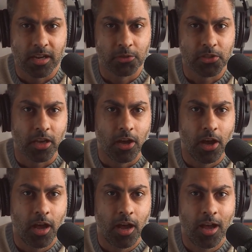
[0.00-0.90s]
I was like,
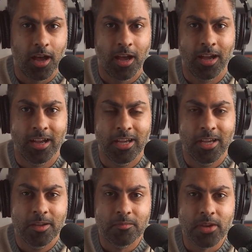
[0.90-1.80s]
uh,
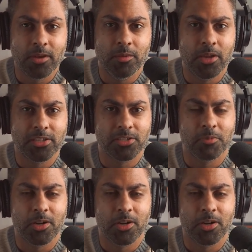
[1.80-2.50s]
maybe I'm not as smart